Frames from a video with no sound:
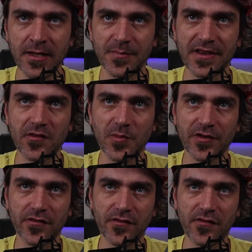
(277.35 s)
but that's
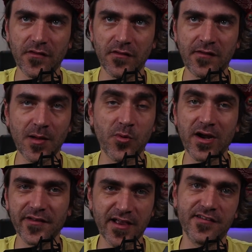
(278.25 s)
because step
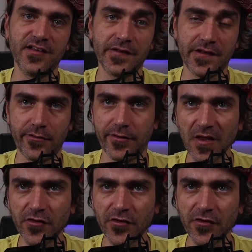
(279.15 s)
one is actually 0.